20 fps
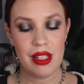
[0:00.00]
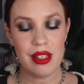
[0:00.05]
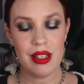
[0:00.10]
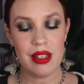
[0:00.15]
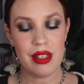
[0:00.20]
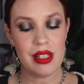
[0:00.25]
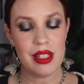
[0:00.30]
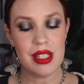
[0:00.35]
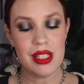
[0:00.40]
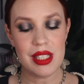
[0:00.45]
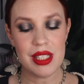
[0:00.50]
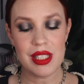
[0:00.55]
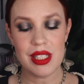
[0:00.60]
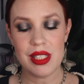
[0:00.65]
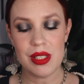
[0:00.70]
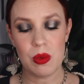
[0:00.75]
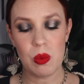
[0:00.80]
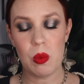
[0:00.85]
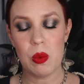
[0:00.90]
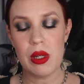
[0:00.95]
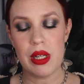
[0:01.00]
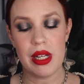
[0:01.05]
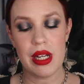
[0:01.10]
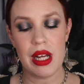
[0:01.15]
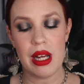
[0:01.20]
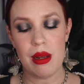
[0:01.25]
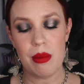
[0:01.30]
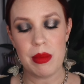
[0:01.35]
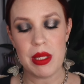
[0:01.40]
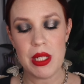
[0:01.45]
this is what
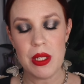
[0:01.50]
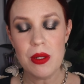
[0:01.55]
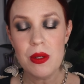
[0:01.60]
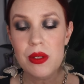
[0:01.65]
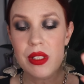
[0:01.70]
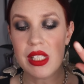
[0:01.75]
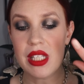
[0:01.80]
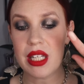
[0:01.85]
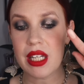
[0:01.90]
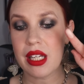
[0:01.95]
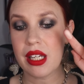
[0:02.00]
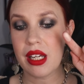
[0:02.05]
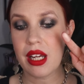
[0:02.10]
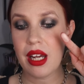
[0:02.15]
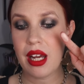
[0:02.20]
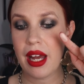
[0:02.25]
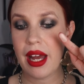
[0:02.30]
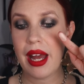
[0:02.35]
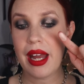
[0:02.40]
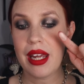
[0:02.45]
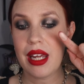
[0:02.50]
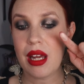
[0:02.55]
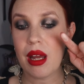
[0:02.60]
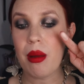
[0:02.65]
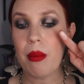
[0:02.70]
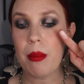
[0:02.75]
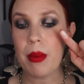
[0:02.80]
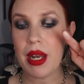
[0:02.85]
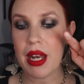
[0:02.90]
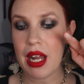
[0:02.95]
I'm using. I
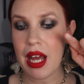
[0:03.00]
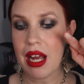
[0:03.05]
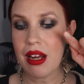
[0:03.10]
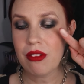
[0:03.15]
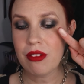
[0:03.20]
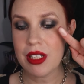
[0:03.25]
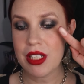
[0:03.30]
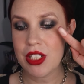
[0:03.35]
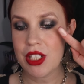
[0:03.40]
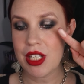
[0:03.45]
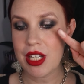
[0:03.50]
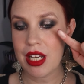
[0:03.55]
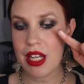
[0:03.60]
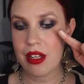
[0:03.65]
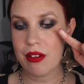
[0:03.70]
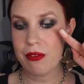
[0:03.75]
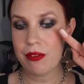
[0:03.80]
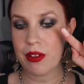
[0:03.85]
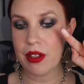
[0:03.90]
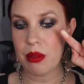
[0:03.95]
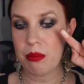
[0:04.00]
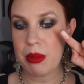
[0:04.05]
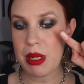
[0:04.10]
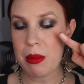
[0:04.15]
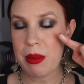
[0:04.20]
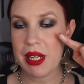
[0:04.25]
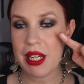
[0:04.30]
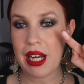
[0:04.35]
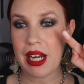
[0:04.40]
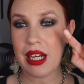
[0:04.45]
am not reaching for a
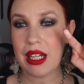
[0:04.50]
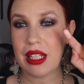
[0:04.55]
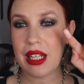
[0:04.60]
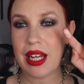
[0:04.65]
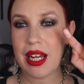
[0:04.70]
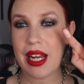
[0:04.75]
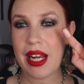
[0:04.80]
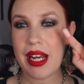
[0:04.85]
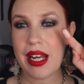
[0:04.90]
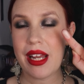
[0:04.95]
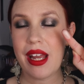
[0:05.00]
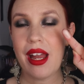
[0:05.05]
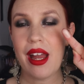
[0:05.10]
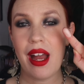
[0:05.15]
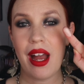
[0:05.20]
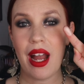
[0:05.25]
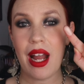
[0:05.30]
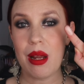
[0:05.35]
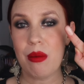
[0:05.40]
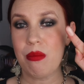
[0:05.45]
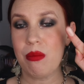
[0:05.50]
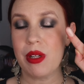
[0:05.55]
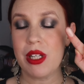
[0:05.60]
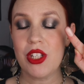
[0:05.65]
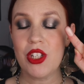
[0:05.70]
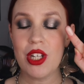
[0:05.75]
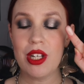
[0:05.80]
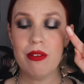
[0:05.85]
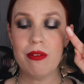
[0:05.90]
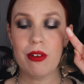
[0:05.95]
beaming highlight. I'm
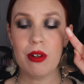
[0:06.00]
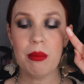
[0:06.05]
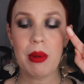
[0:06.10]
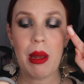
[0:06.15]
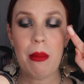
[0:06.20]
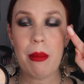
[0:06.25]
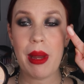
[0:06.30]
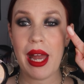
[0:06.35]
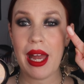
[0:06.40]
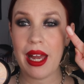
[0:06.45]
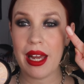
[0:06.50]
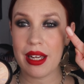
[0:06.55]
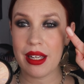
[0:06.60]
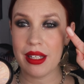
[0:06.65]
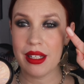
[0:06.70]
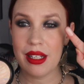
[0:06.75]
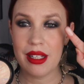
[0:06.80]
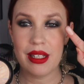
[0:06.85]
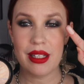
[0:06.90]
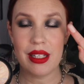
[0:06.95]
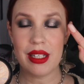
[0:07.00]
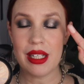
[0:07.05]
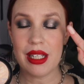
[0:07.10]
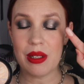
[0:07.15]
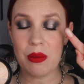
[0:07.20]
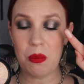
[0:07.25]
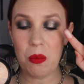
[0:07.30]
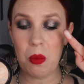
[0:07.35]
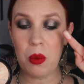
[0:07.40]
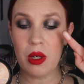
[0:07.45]
reaching for my MAC.
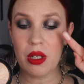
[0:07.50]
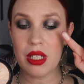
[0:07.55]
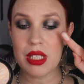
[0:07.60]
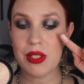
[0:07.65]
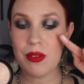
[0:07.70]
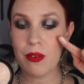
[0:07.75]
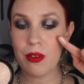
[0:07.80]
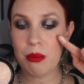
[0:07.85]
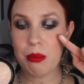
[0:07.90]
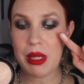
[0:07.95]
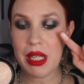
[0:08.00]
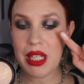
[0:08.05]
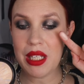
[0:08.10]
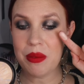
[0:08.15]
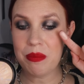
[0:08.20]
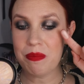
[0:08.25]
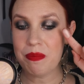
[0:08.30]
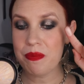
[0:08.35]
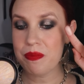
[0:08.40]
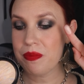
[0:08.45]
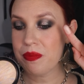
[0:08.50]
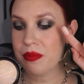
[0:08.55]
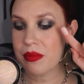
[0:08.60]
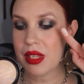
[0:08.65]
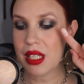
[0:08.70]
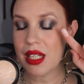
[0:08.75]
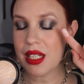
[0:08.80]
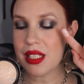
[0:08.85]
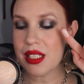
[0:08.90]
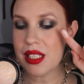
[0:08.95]
It works for me.
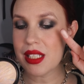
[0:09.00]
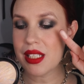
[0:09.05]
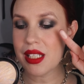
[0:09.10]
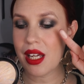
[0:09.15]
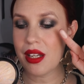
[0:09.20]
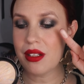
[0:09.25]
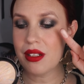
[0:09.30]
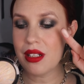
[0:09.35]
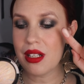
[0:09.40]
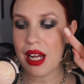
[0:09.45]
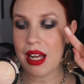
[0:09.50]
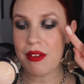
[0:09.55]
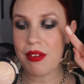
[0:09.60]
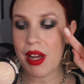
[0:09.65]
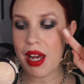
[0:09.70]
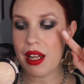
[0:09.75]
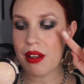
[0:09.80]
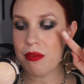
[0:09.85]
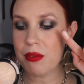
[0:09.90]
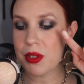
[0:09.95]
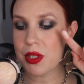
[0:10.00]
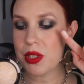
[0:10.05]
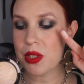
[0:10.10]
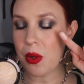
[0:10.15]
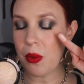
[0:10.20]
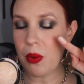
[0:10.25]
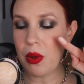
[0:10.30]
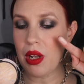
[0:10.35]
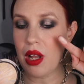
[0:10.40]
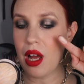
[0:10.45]
It's subtle. I've had it for
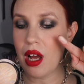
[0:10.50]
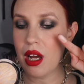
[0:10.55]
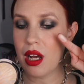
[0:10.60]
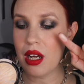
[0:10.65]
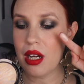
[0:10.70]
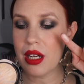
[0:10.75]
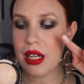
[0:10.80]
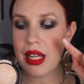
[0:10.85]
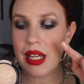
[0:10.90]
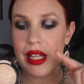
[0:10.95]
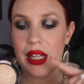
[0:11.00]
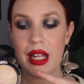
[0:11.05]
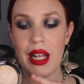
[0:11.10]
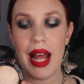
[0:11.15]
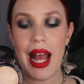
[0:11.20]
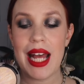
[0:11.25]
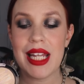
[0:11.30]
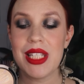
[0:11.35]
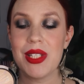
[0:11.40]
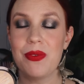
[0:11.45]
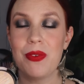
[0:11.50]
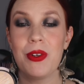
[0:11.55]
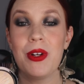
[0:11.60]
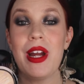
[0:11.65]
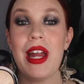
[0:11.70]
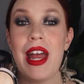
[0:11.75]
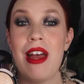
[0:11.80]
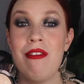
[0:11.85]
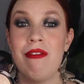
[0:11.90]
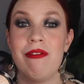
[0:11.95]
so long. It lasts
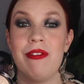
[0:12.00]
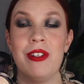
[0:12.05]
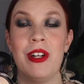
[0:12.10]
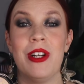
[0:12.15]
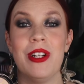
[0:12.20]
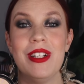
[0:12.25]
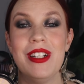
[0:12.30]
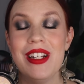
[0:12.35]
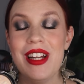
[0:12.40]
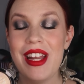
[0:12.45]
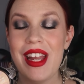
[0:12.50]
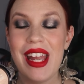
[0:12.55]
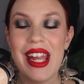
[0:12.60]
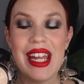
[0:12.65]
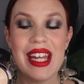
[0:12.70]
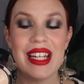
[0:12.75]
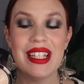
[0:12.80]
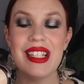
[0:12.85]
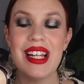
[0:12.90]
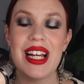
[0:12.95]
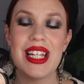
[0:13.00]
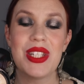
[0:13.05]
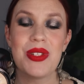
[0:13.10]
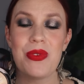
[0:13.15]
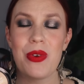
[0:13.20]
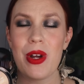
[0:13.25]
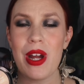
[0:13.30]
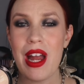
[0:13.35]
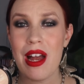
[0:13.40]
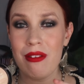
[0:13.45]
forever. it lasts
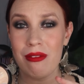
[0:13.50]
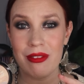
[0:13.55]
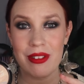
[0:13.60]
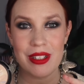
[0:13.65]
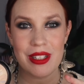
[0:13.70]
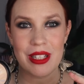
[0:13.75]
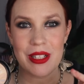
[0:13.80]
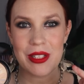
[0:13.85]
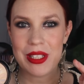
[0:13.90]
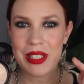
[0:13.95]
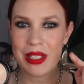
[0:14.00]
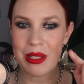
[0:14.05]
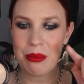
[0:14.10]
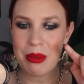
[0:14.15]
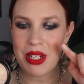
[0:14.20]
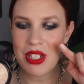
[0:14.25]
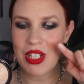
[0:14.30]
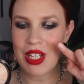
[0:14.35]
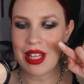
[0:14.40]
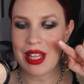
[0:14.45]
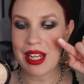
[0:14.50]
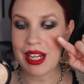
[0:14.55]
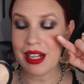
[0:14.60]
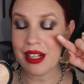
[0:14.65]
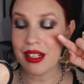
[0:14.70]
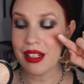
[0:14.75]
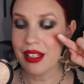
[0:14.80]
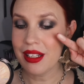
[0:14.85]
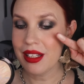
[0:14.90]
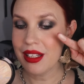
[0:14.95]
forever. There's so much in
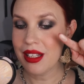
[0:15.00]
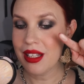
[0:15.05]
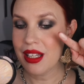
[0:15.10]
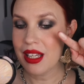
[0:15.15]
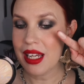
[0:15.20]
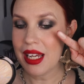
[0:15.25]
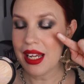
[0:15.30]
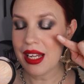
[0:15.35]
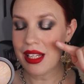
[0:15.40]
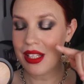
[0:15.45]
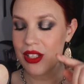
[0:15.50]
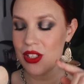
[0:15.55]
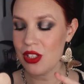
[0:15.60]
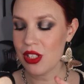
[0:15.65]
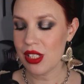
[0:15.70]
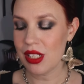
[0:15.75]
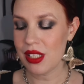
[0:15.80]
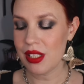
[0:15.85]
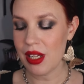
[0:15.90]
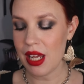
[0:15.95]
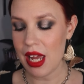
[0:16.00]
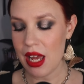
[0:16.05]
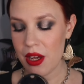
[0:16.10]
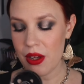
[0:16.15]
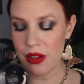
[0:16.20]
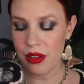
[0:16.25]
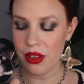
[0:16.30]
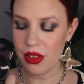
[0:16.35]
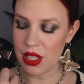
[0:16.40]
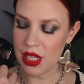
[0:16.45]
there. It is just a
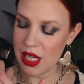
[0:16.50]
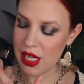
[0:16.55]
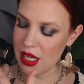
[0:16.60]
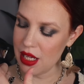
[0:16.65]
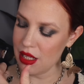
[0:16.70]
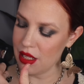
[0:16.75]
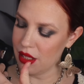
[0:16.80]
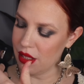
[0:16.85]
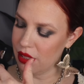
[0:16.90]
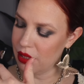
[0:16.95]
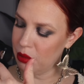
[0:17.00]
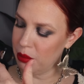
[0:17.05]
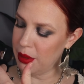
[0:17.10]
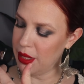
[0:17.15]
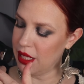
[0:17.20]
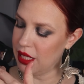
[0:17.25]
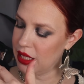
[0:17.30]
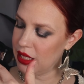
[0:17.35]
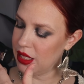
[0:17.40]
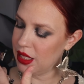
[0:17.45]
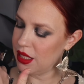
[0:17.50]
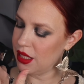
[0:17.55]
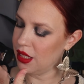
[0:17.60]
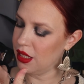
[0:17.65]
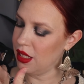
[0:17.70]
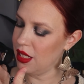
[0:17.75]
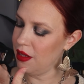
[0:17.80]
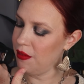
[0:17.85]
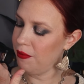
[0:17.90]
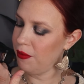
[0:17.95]
healthy, luminous,
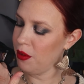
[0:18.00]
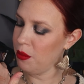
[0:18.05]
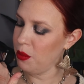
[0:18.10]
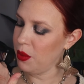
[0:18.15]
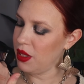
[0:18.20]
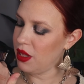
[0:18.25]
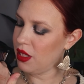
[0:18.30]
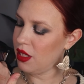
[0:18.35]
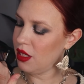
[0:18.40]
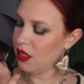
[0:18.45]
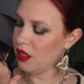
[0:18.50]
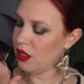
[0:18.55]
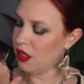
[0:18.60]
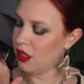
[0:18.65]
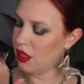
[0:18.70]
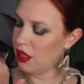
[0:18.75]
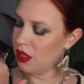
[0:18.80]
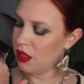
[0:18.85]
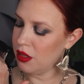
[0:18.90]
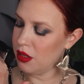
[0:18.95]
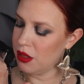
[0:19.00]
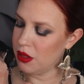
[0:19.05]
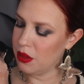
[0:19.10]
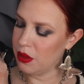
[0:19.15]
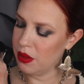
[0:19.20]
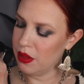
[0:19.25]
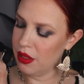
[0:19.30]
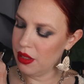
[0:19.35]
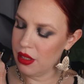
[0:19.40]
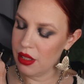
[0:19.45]
lit from within
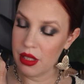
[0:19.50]
glow,